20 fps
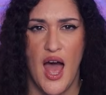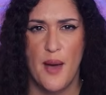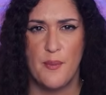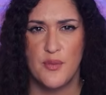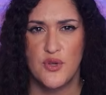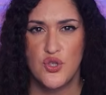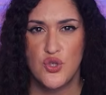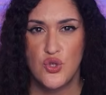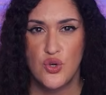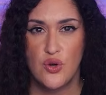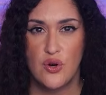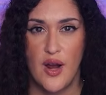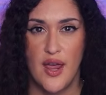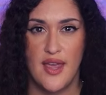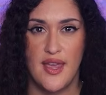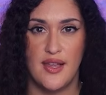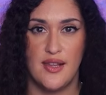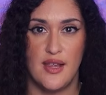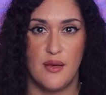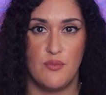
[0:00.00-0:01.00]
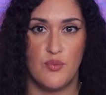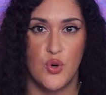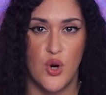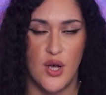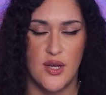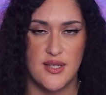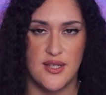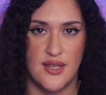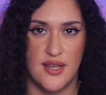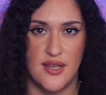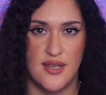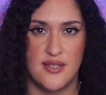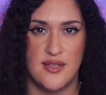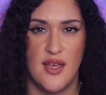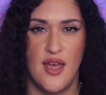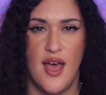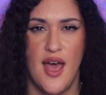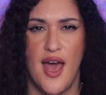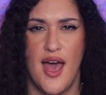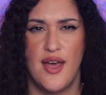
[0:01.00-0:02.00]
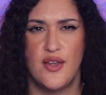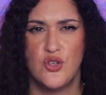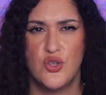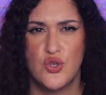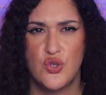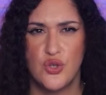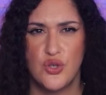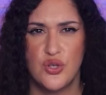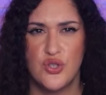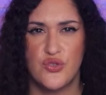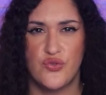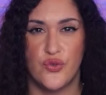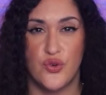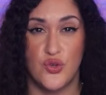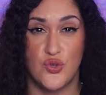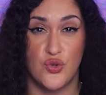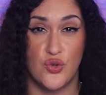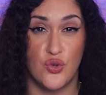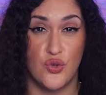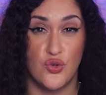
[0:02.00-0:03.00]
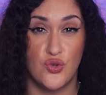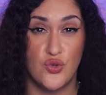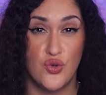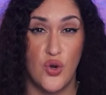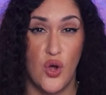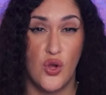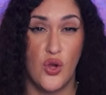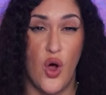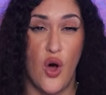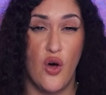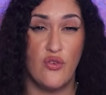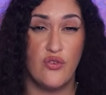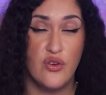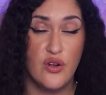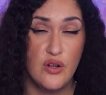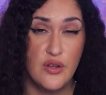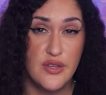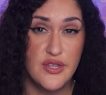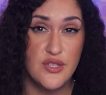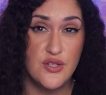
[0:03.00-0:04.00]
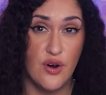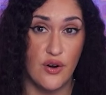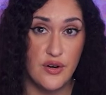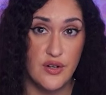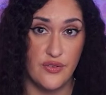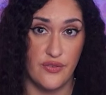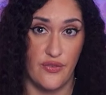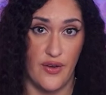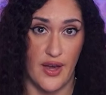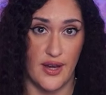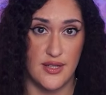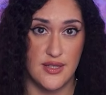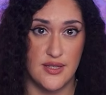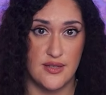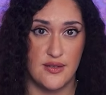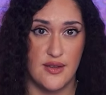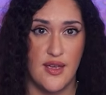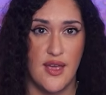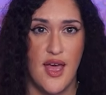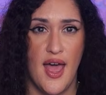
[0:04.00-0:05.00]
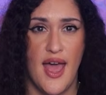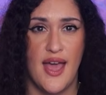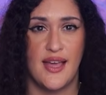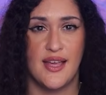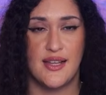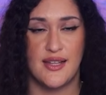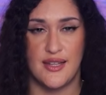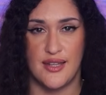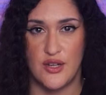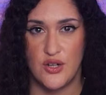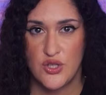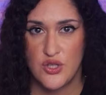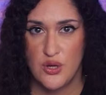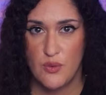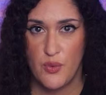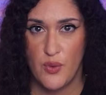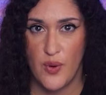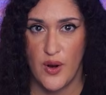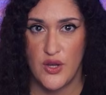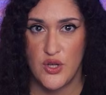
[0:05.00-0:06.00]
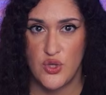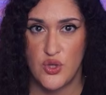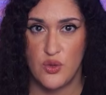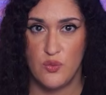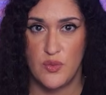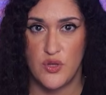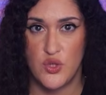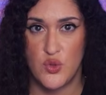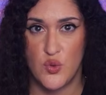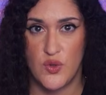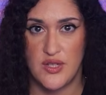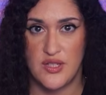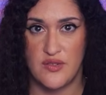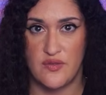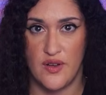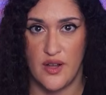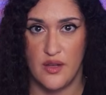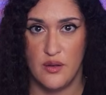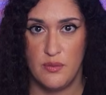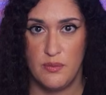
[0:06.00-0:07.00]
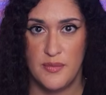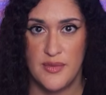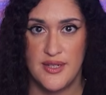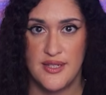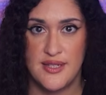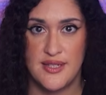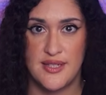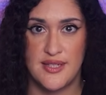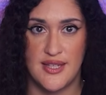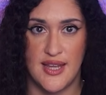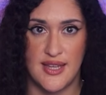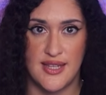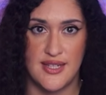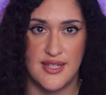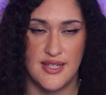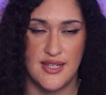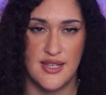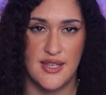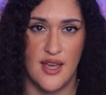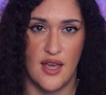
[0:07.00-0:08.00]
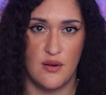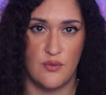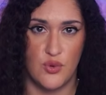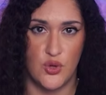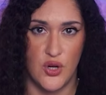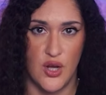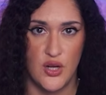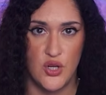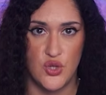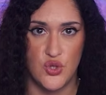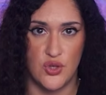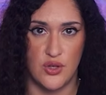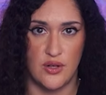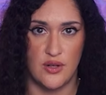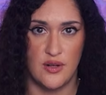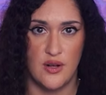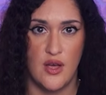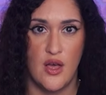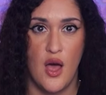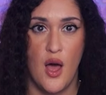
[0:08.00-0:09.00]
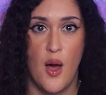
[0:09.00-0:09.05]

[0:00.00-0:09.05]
A mature ALM process ensures version control of all these artifacts, clear separation between development, testing, and production,